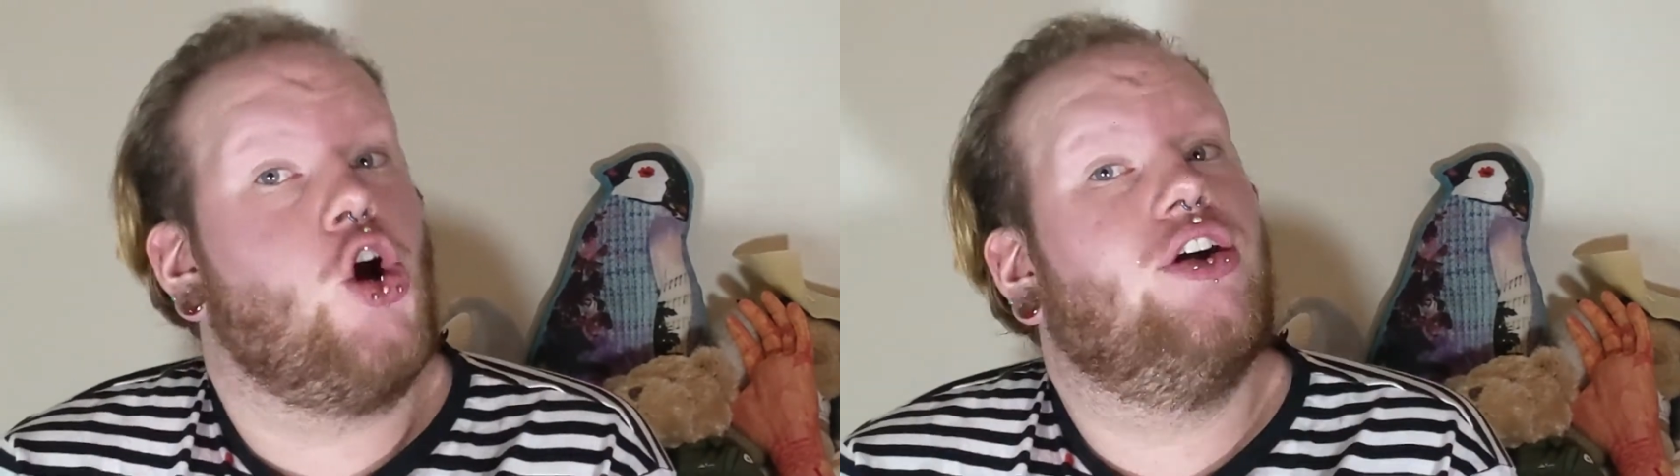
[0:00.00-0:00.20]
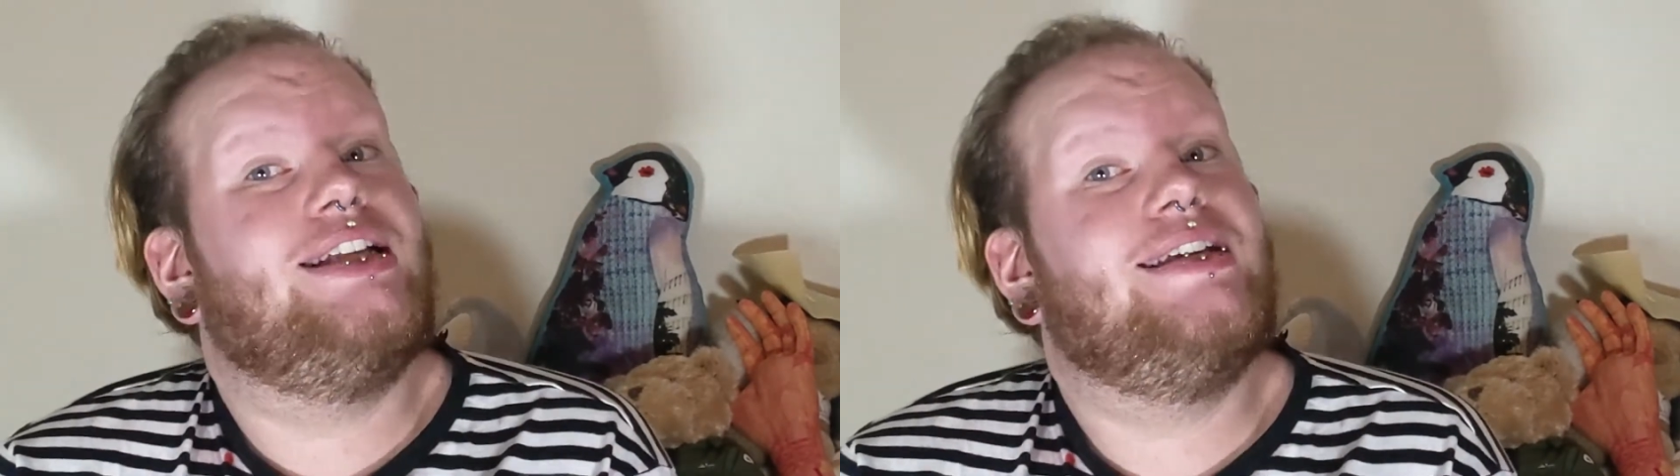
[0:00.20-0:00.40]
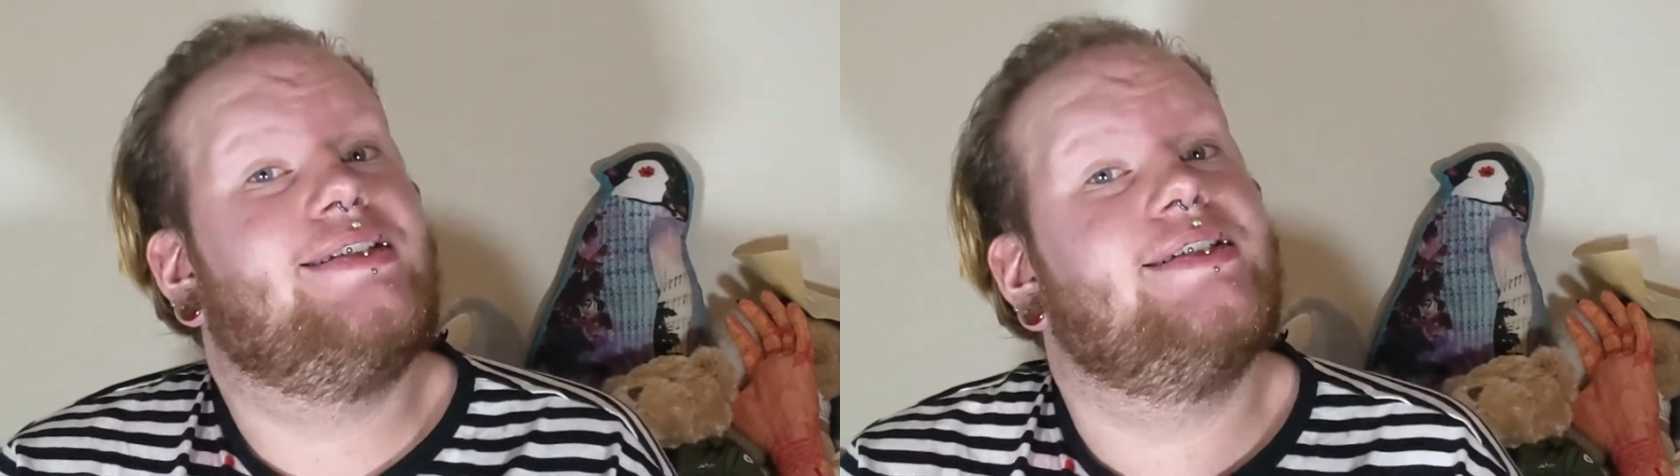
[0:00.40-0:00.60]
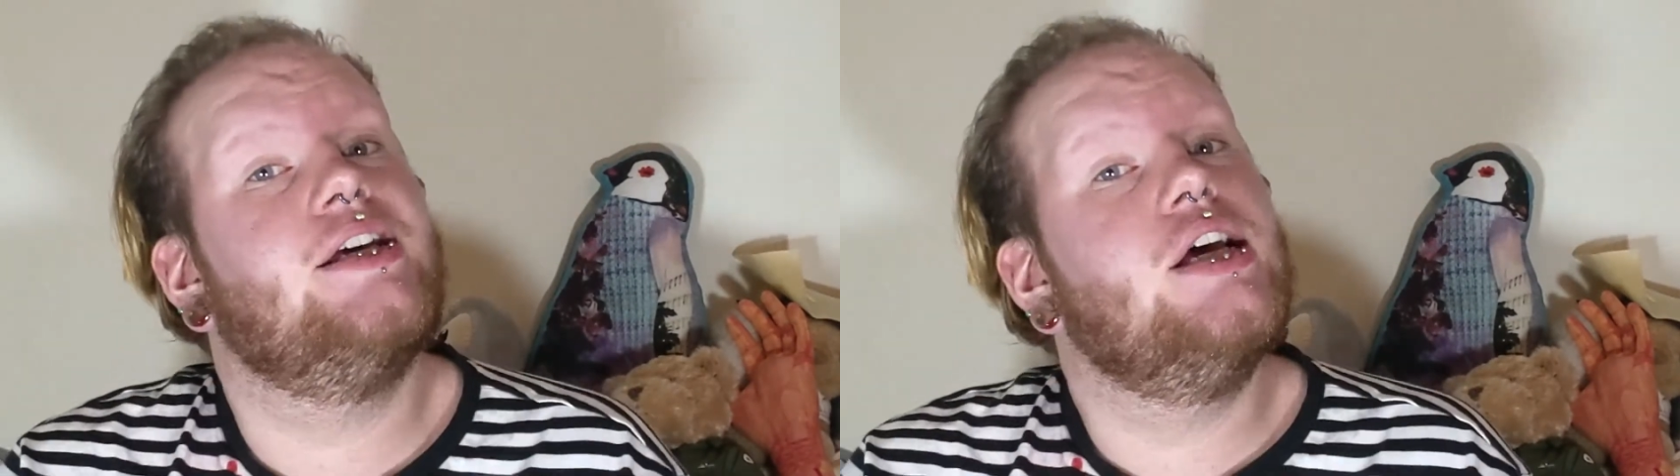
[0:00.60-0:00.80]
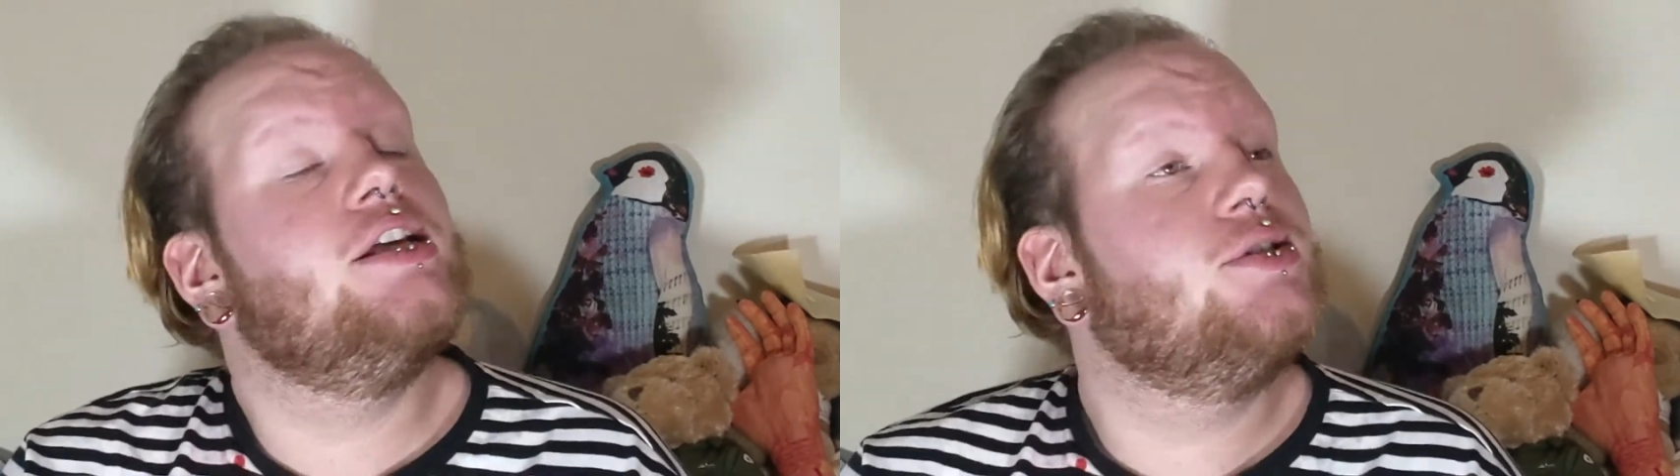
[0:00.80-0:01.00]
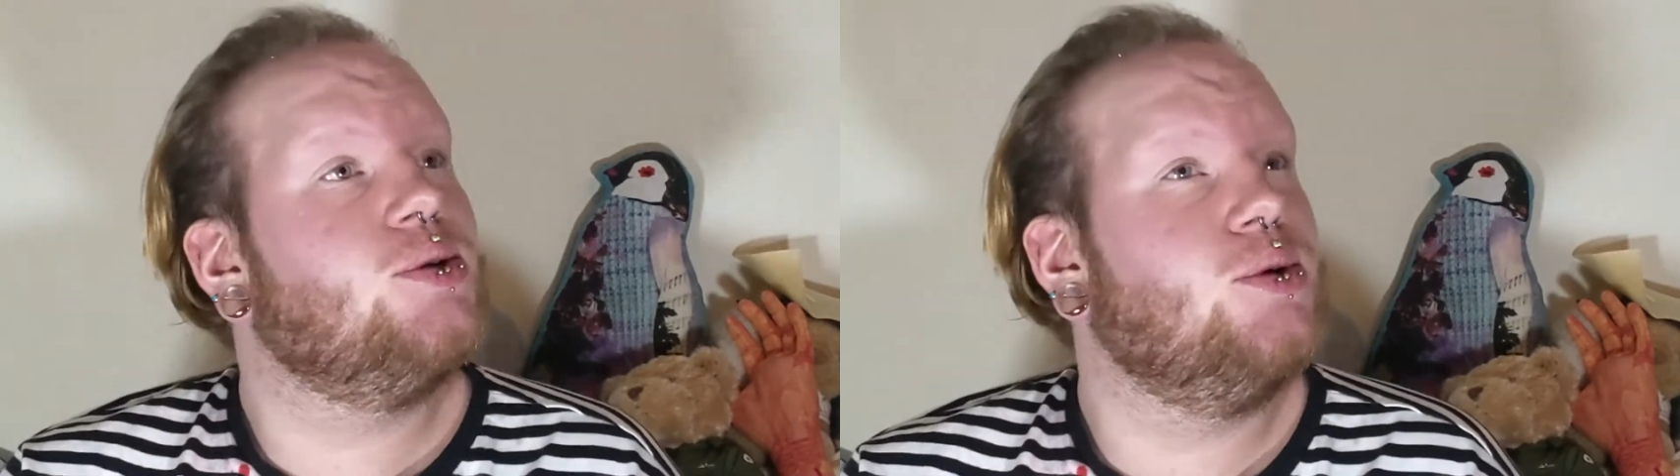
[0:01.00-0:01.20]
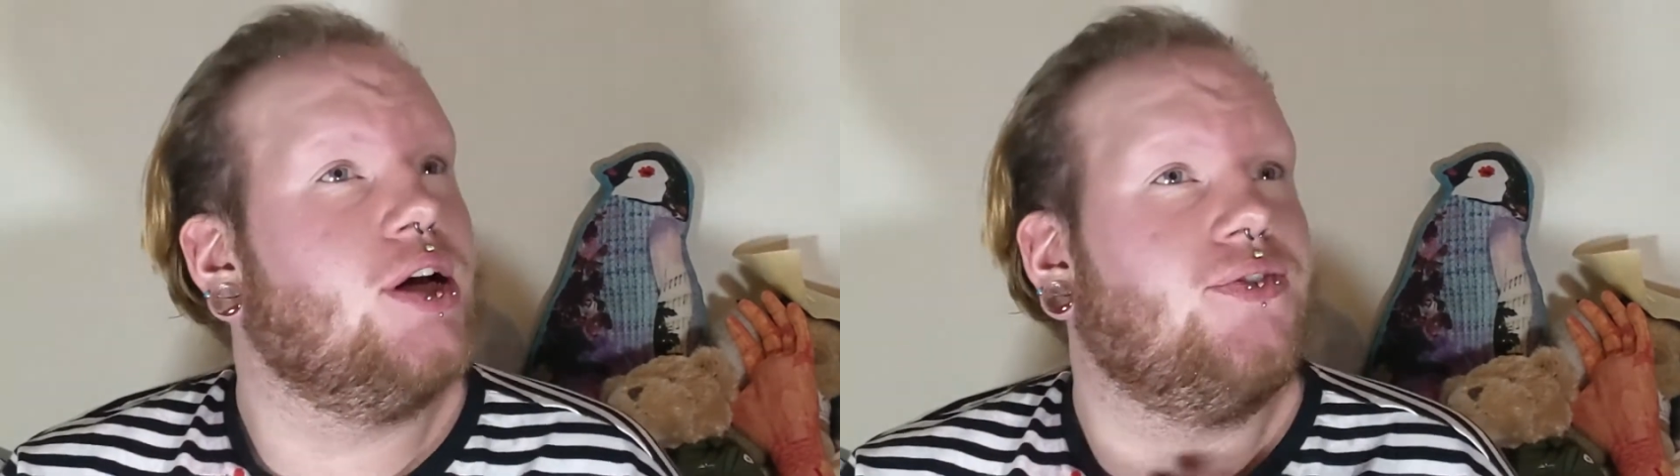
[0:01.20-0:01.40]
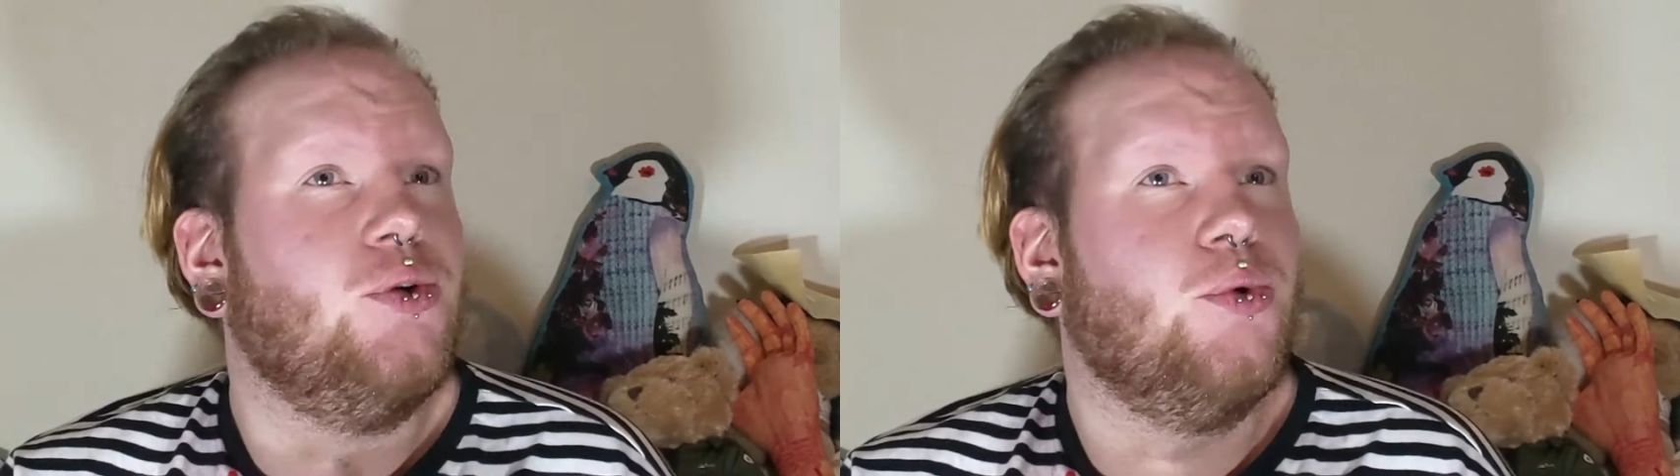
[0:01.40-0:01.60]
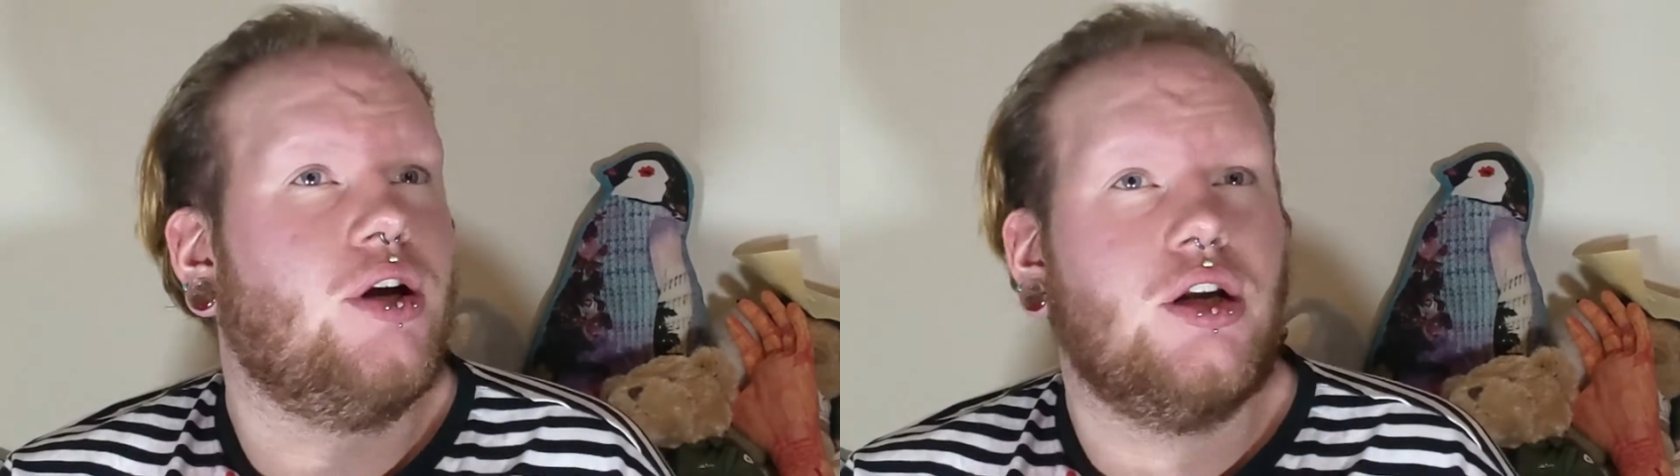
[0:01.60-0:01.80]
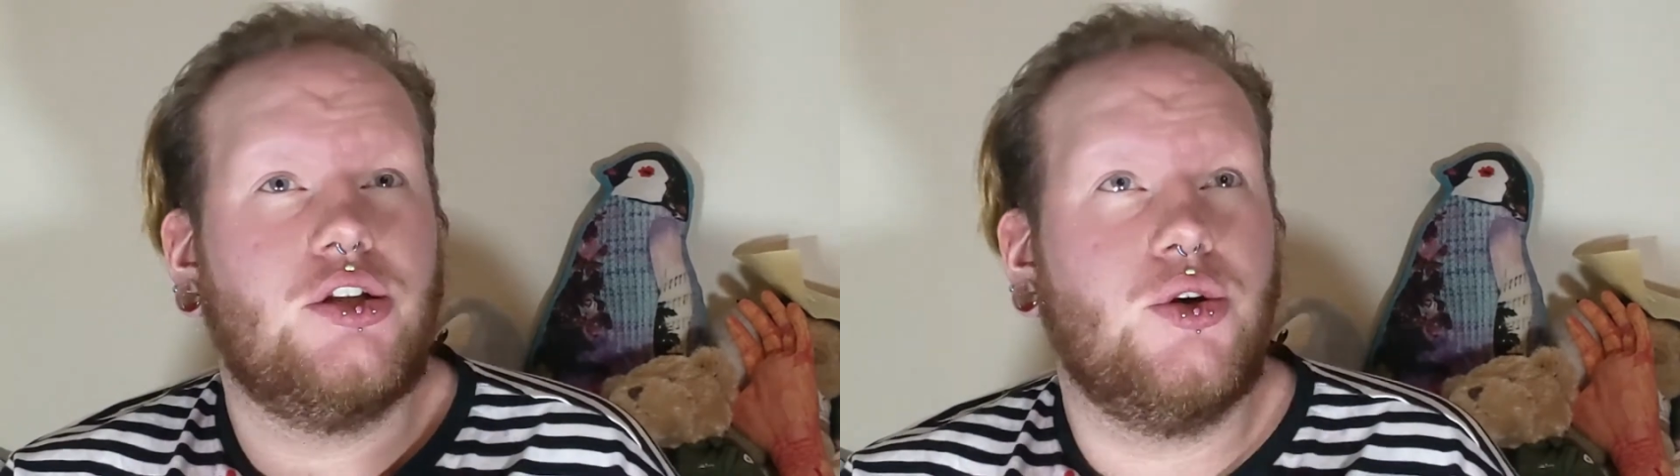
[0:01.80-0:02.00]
orientated. So if you want to